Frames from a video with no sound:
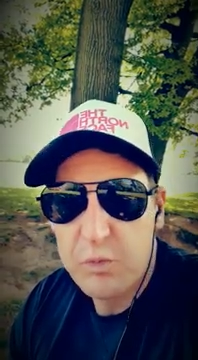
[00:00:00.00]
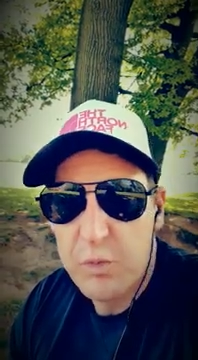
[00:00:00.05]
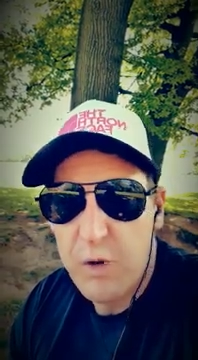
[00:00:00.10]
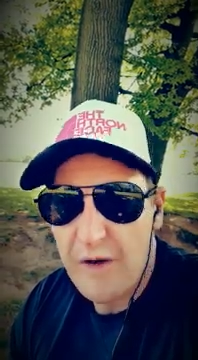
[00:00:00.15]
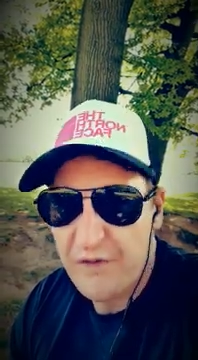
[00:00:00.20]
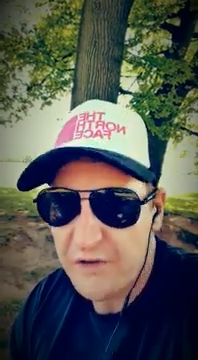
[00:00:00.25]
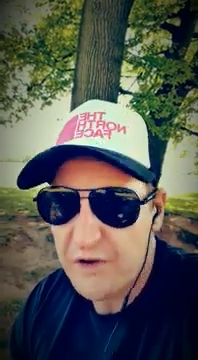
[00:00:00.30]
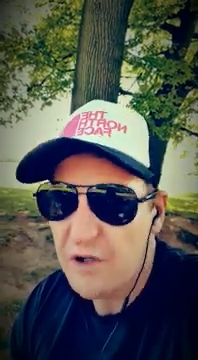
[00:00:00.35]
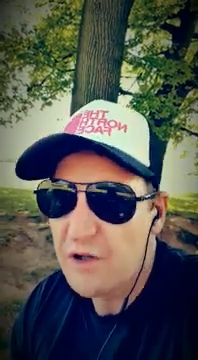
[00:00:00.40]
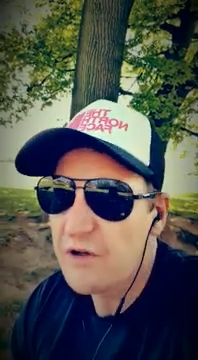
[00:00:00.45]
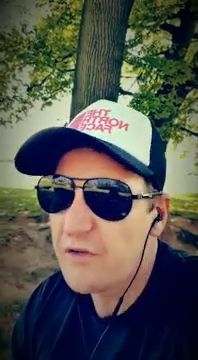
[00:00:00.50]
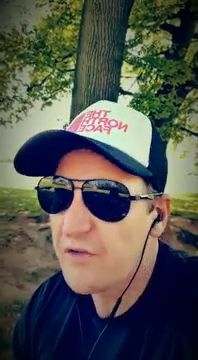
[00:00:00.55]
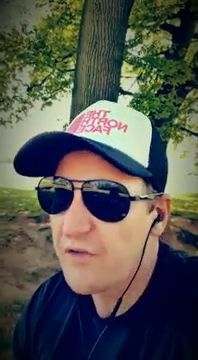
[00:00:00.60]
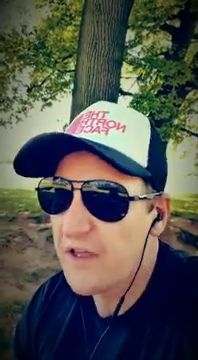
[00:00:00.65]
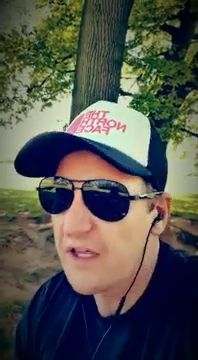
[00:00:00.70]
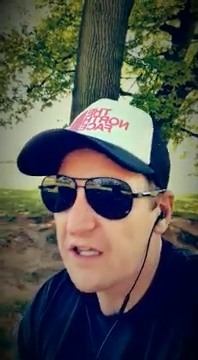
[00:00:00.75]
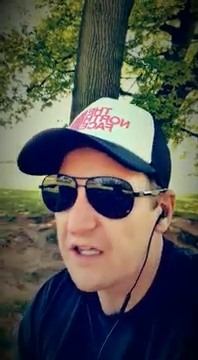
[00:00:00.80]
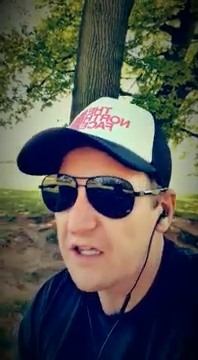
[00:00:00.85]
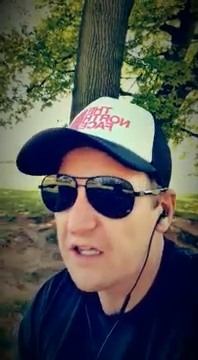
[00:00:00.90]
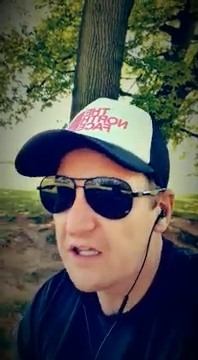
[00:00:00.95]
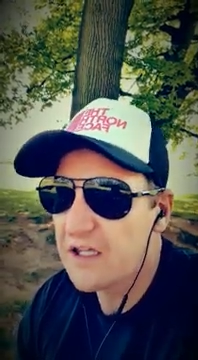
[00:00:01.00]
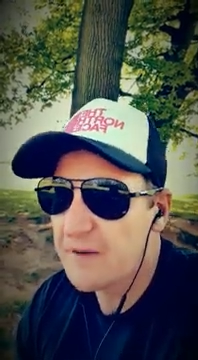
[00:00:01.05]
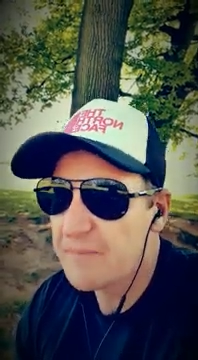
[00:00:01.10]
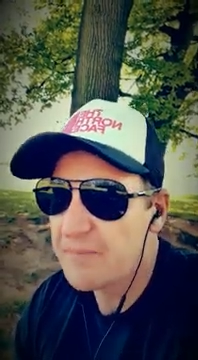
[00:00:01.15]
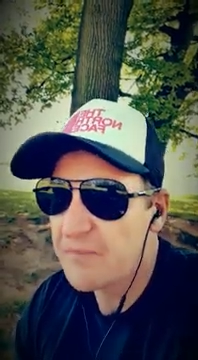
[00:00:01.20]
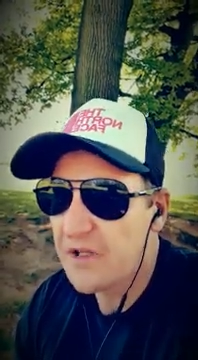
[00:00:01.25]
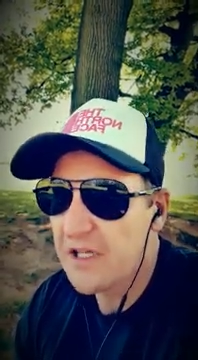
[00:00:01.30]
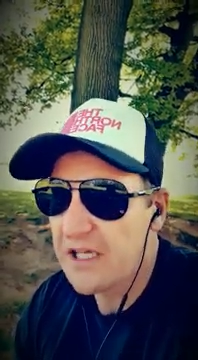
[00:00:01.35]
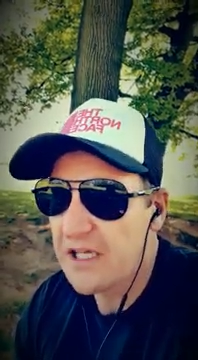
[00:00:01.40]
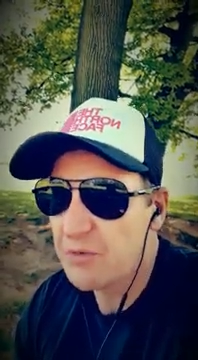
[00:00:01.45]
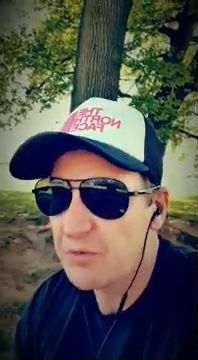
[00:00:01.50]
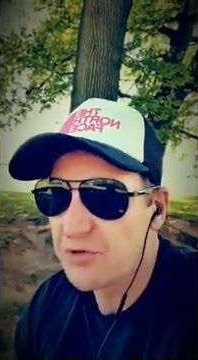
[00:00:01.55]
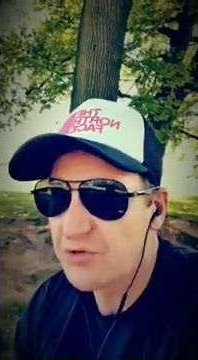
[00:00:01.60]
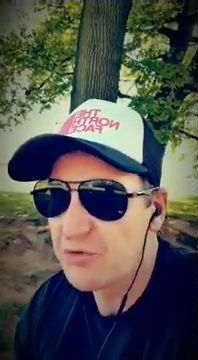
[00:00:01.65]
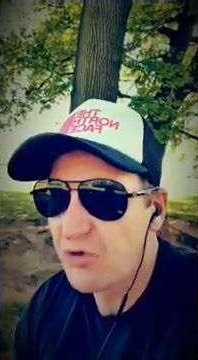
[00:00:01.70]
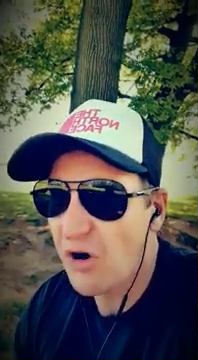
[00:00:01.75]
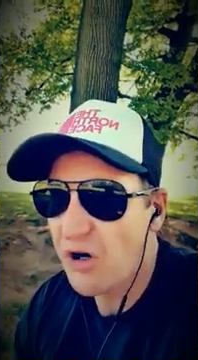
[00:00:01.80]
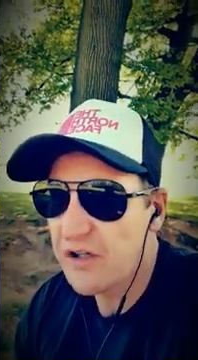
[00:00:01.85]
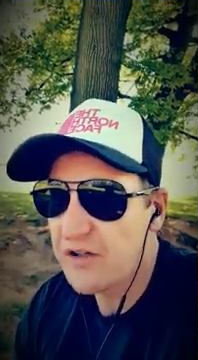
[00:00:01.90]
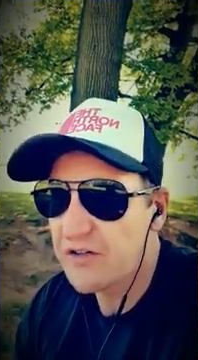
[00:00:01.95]
Whether you think he was
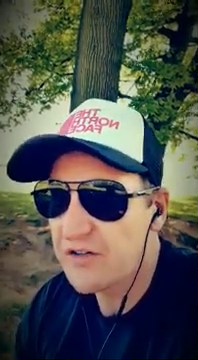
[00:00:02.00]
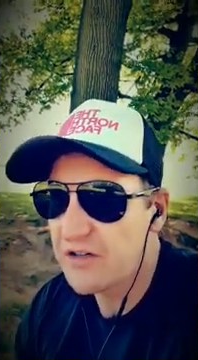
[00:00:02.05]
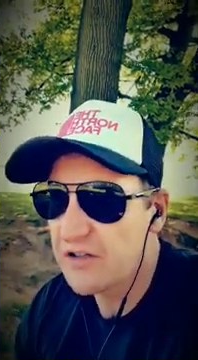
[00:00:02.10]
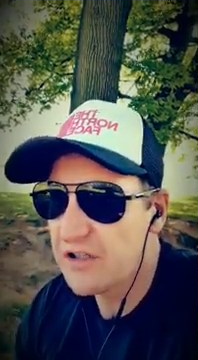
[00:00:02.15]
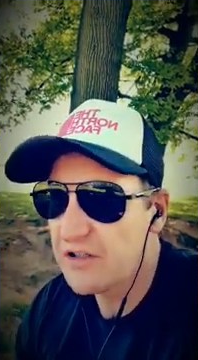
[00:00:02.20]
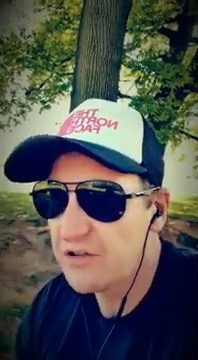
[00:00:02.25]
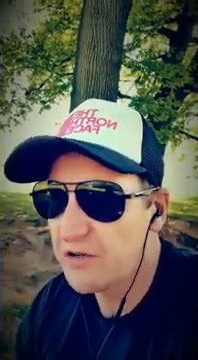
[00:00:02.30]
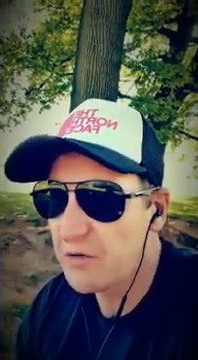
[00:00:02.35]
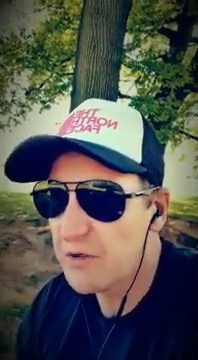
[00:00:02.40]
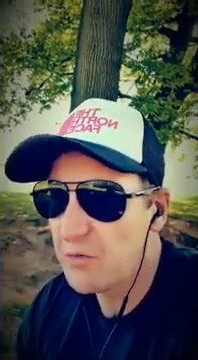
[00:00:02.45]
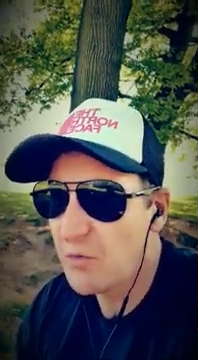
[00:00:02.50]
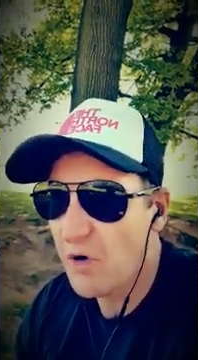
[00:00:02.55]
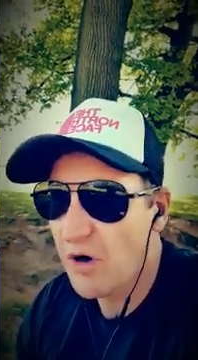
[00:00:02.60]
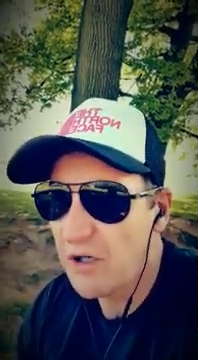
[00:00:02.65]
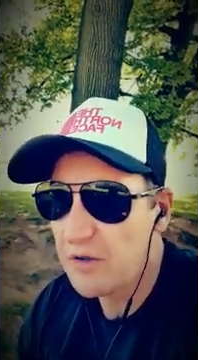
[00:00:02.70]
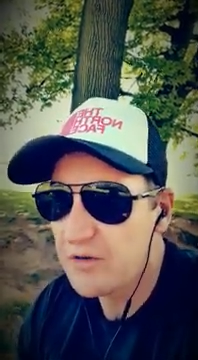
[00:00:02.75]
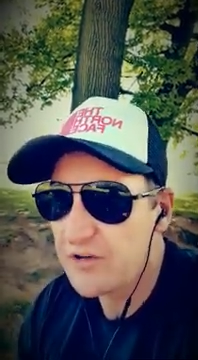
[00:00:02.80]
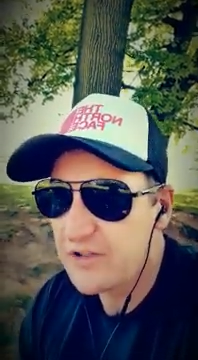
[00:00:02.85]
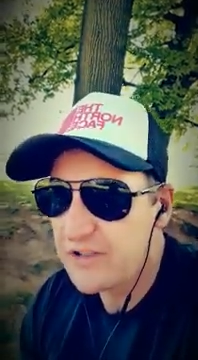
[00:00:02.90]
right in doing what he